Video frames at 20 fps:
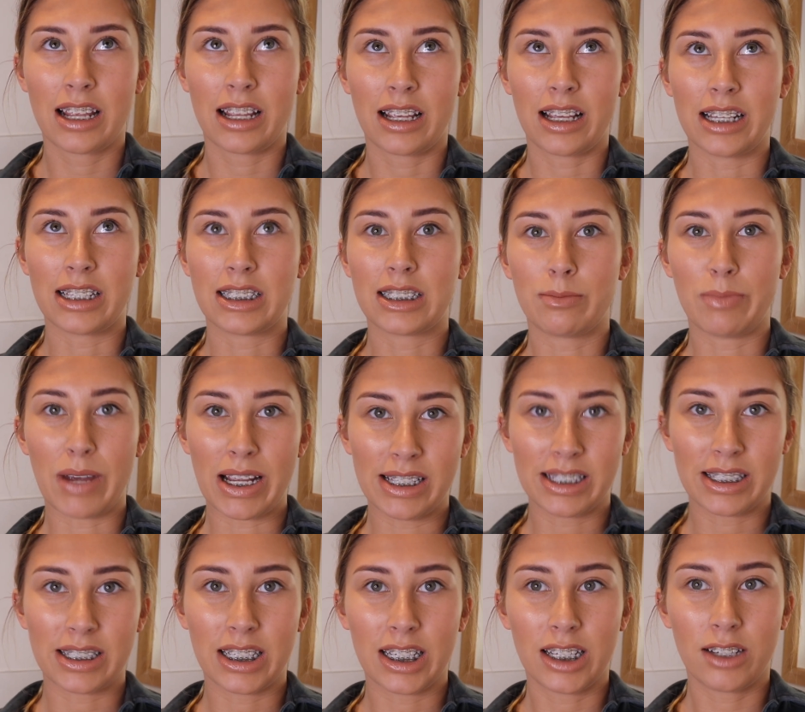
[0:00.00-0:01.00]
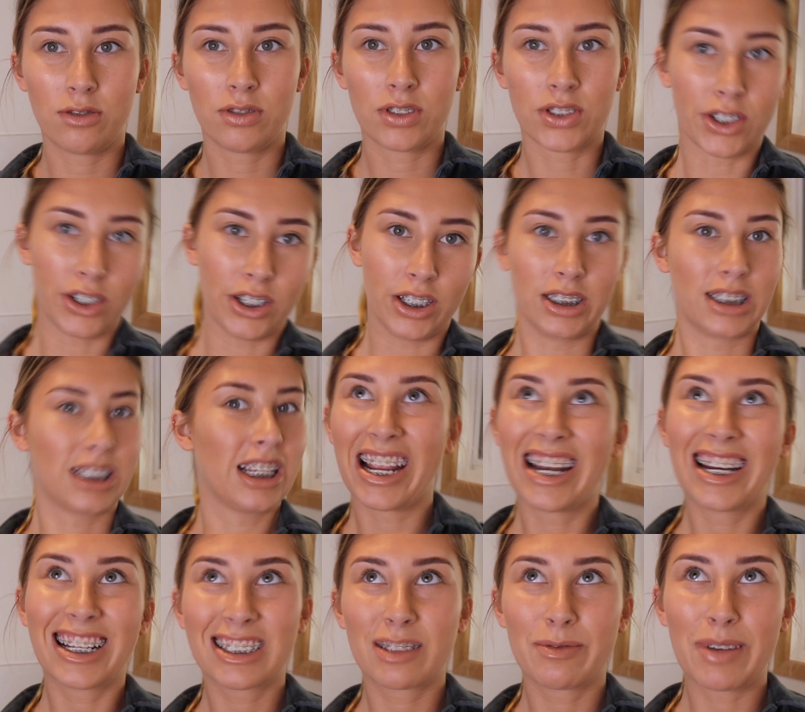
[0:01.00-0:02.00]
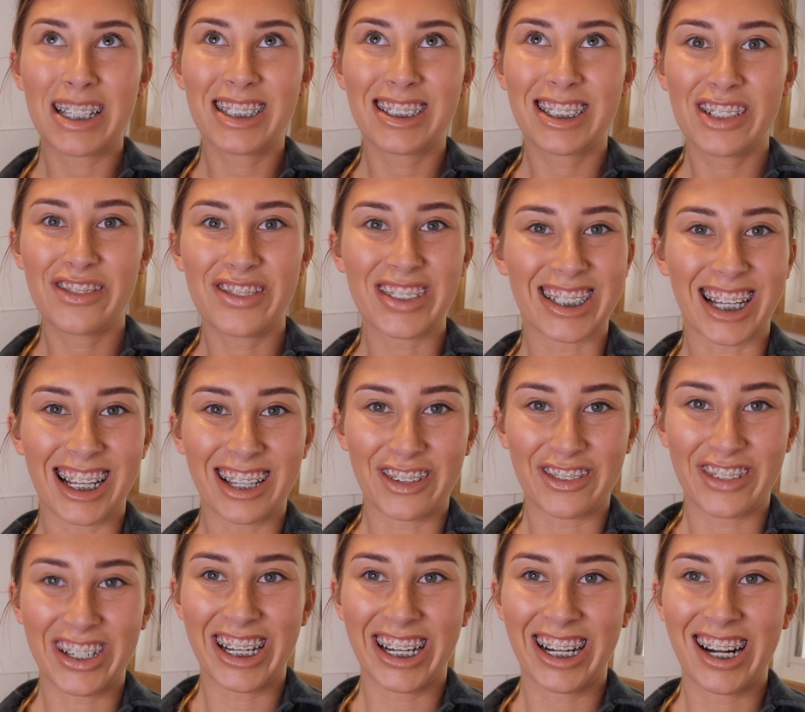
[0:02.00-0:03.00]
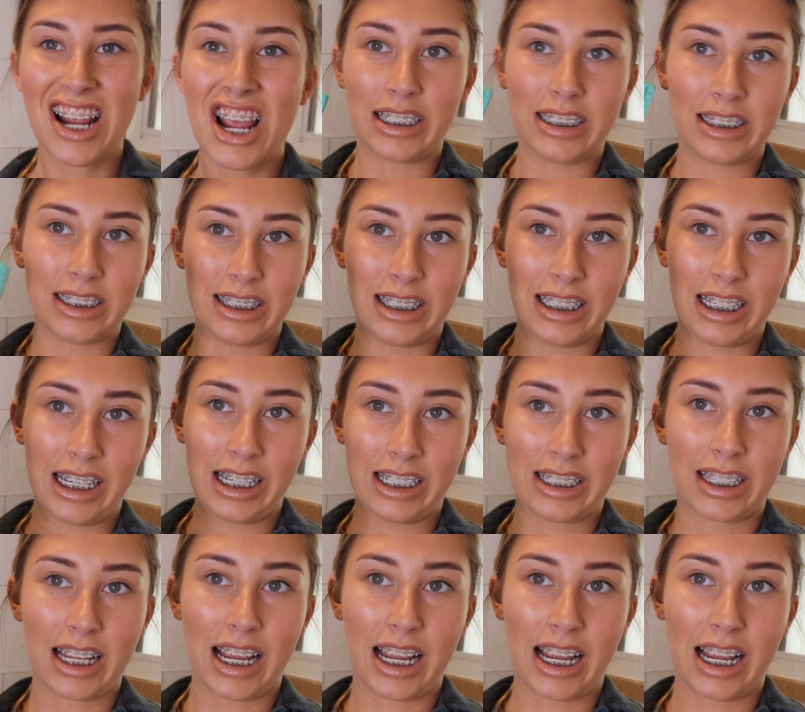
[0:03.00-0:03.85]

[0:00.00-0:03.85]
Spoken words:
expensive, so it's inexpensive, is that the word, is this.